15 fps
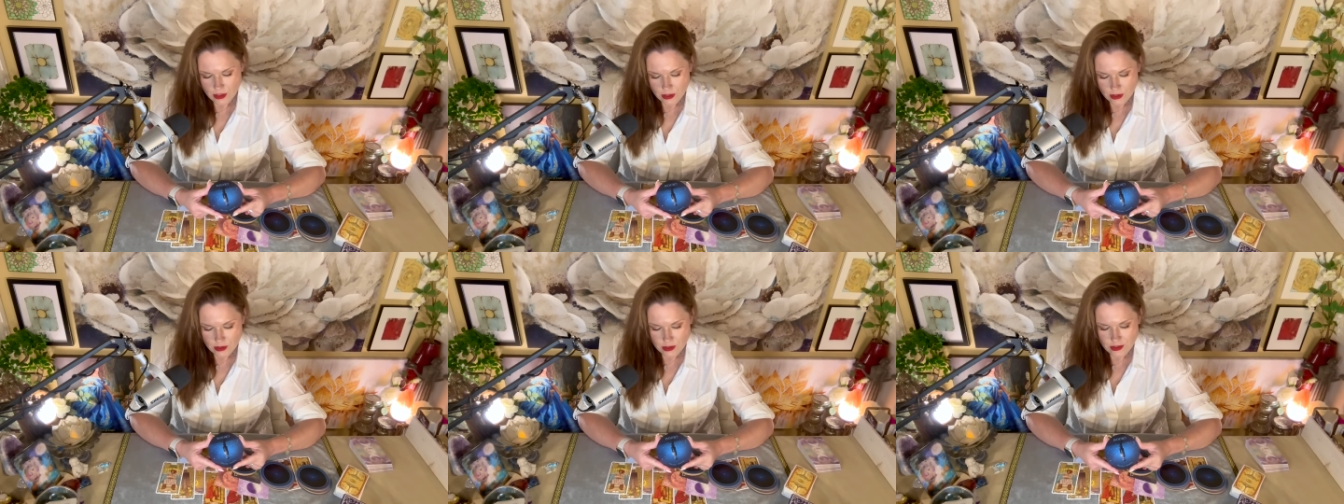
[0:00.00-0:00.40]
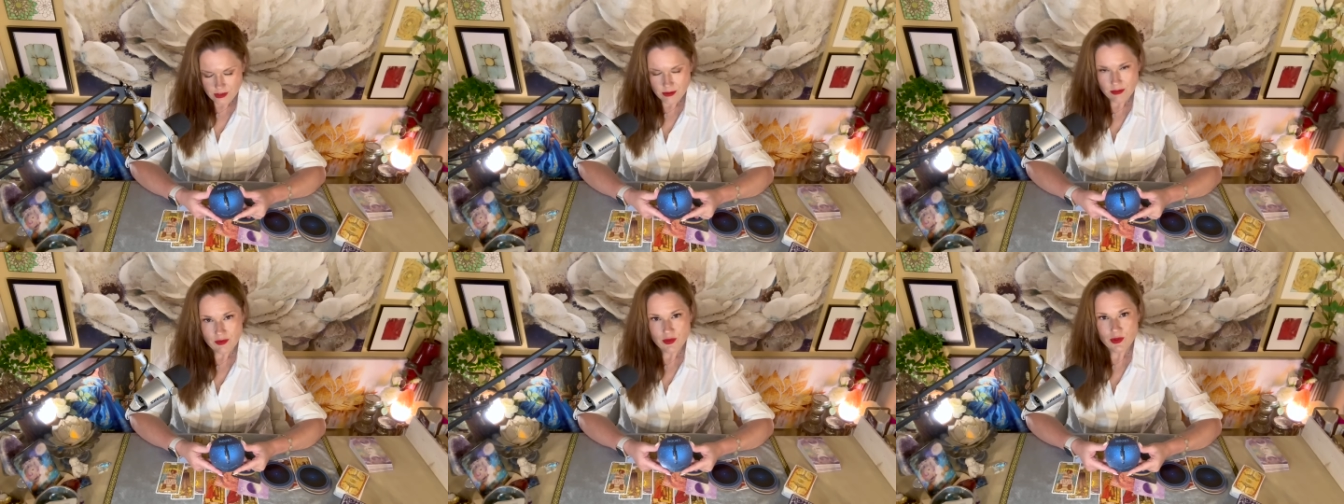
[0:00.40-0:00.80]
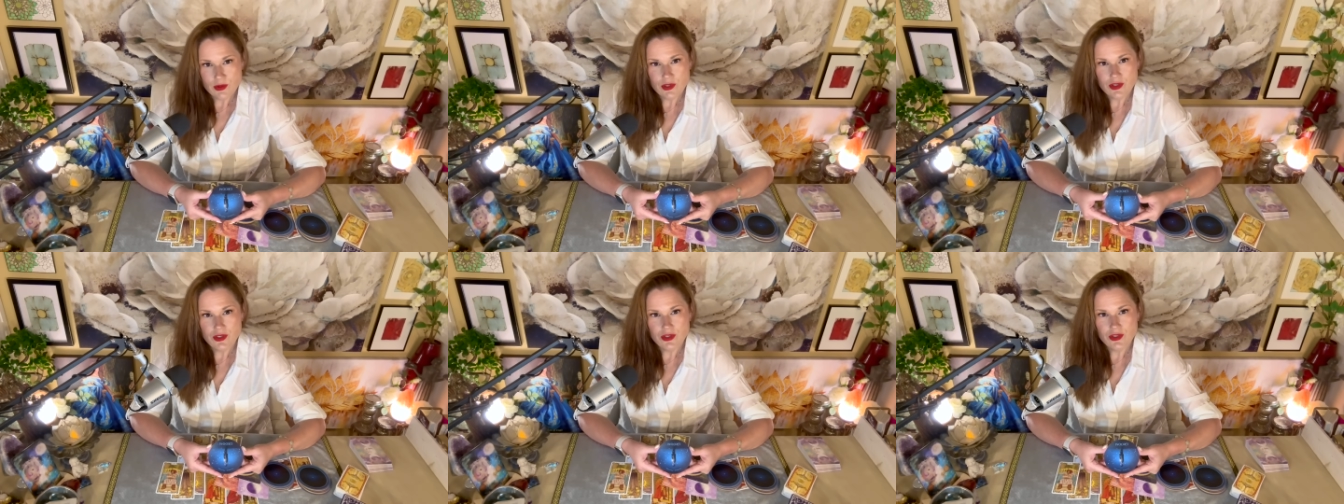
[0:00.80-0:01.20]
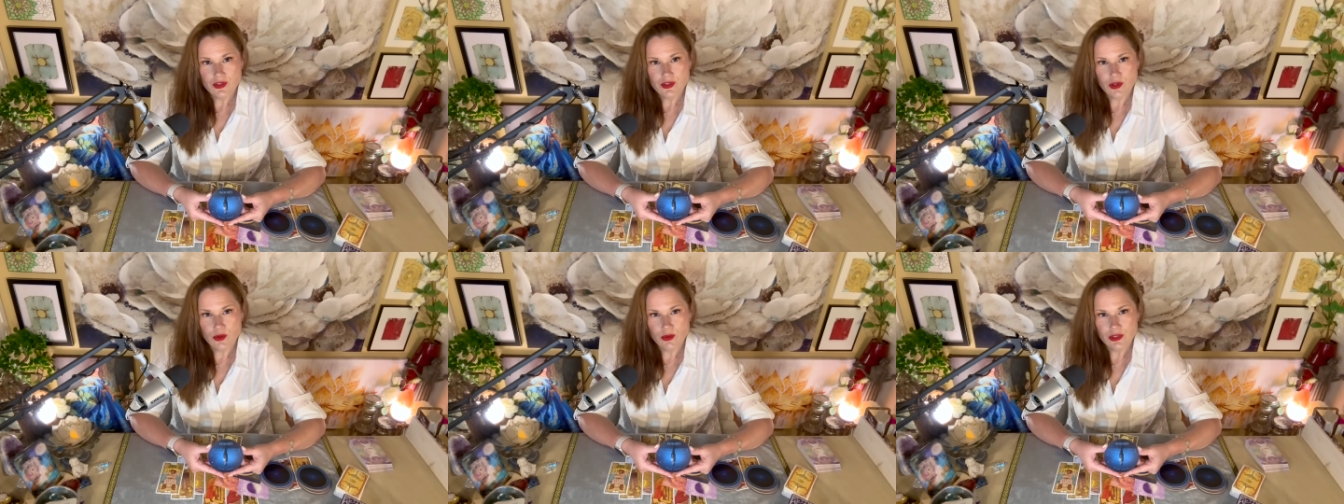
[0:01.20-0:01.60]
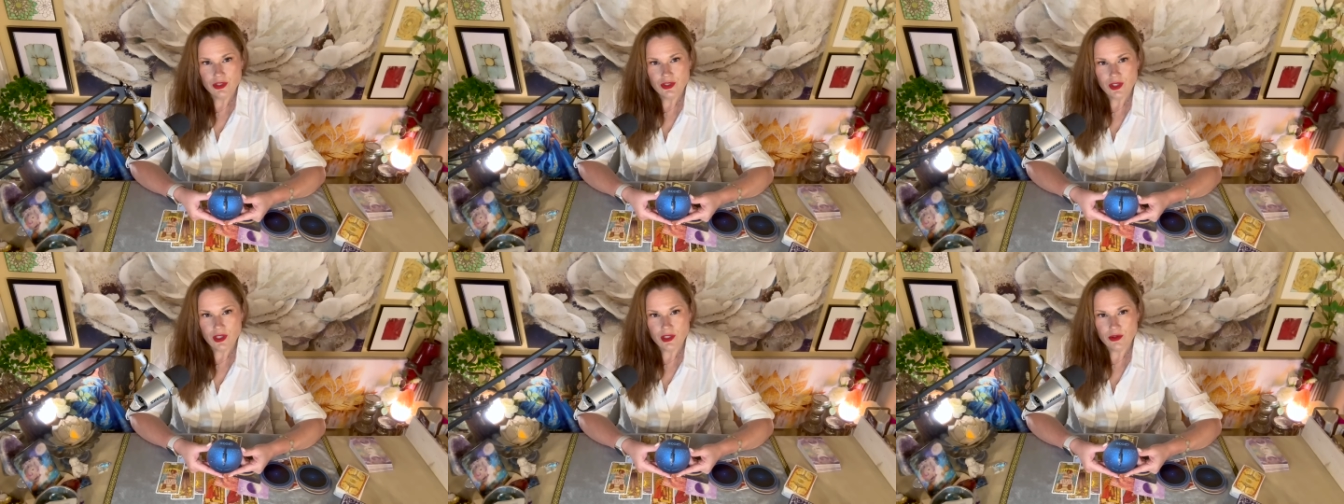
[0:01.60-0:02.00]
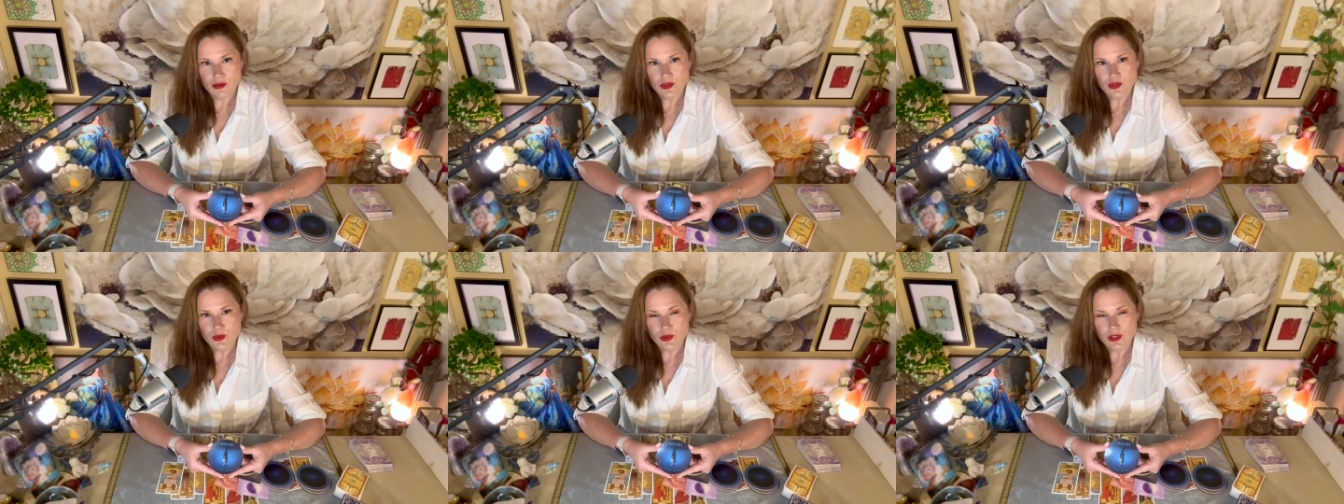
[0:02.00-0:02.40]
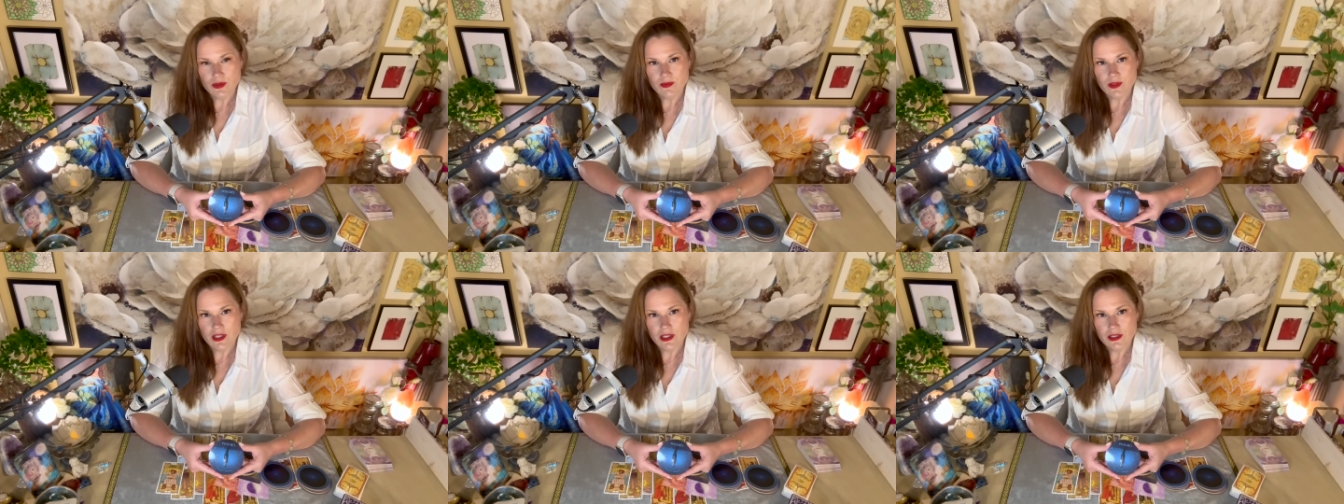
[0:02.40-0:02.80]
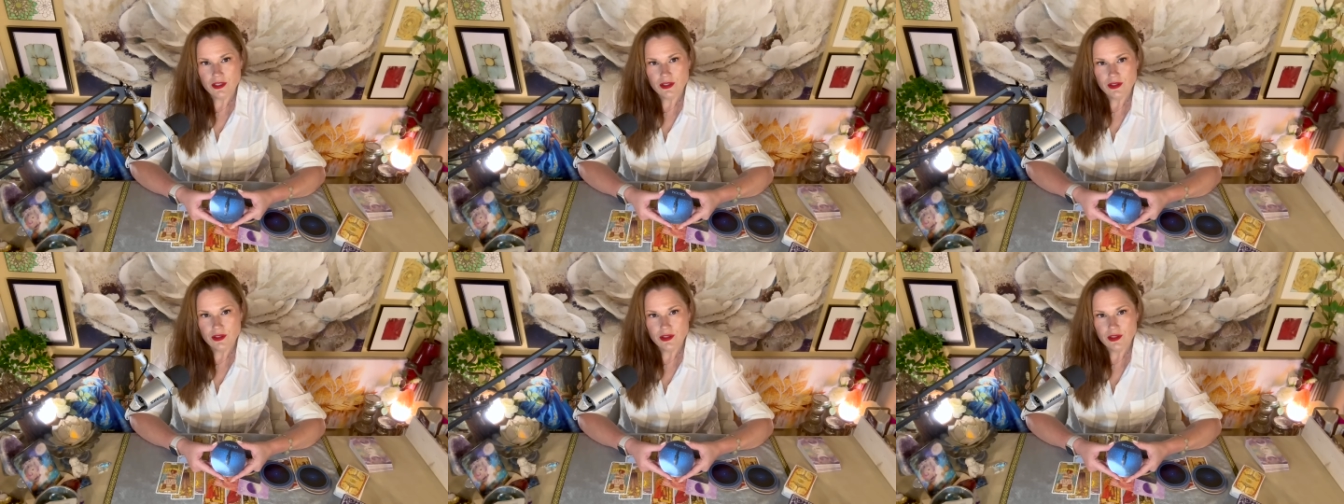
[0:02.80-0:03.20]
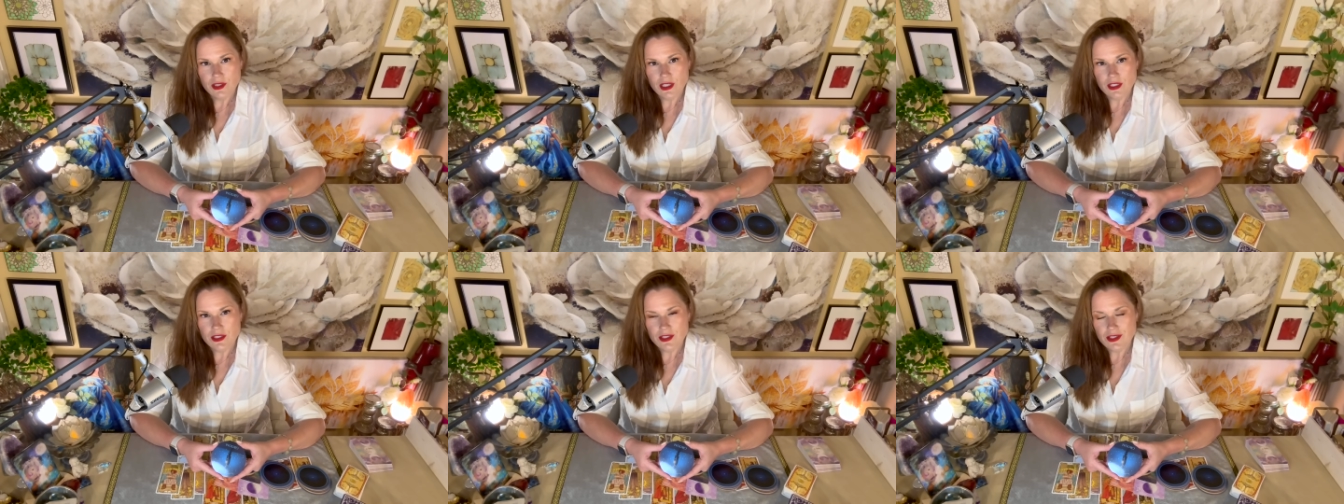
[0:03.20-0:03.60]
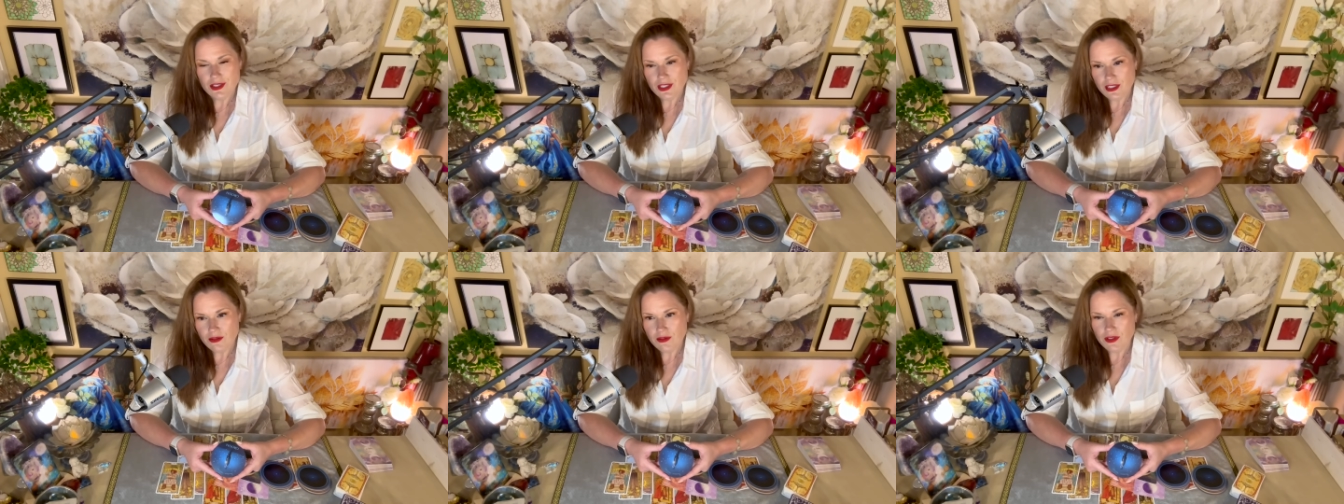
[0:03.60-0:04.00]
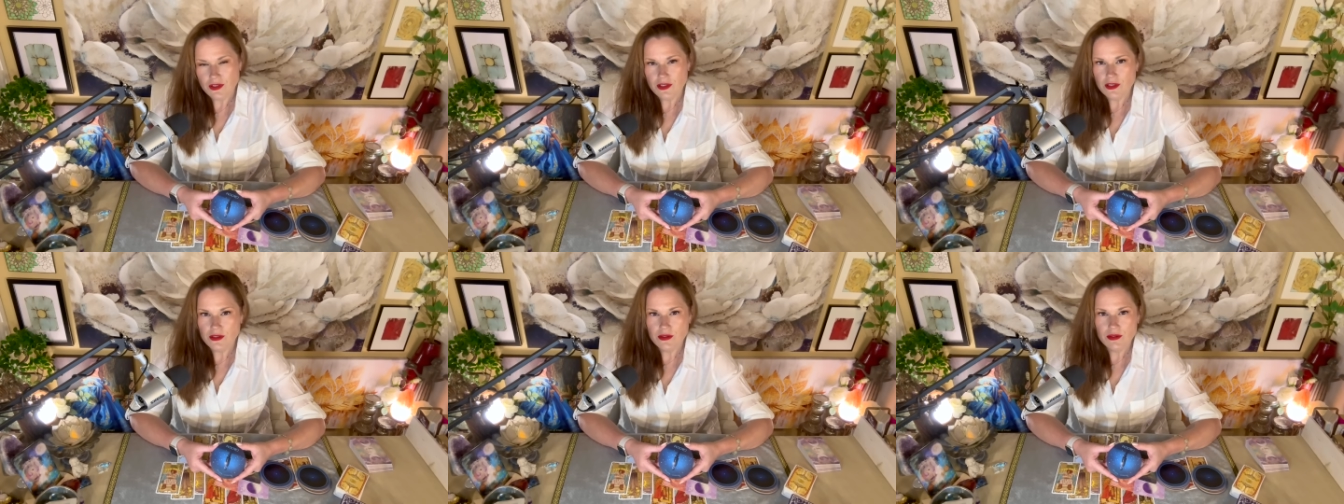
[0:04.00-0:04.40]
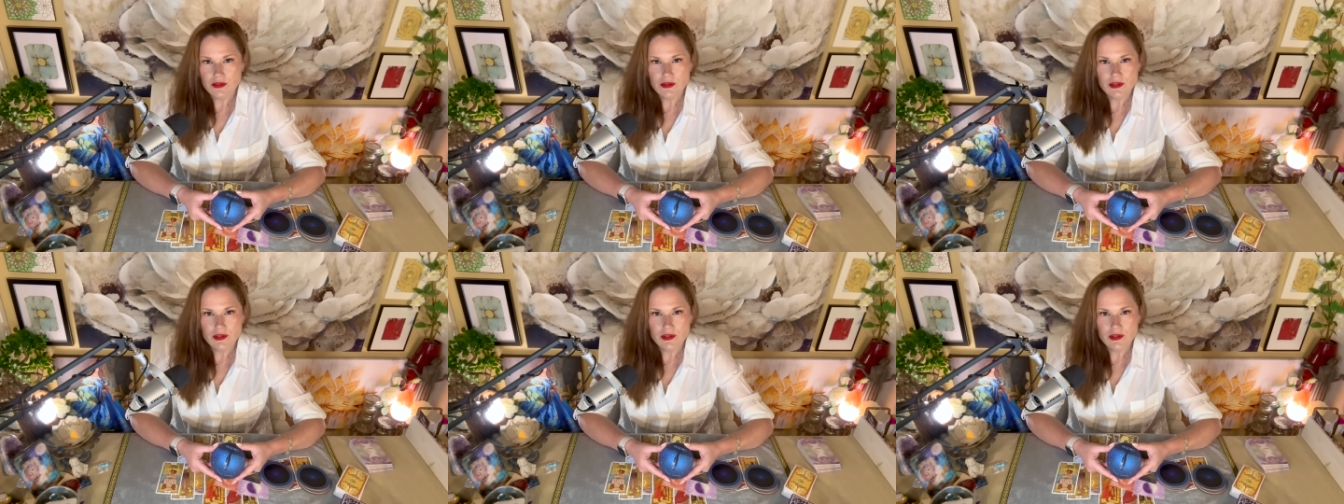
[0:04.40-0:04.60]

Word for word: Some of you, it's just always shy or short of that, and it's a safety thing.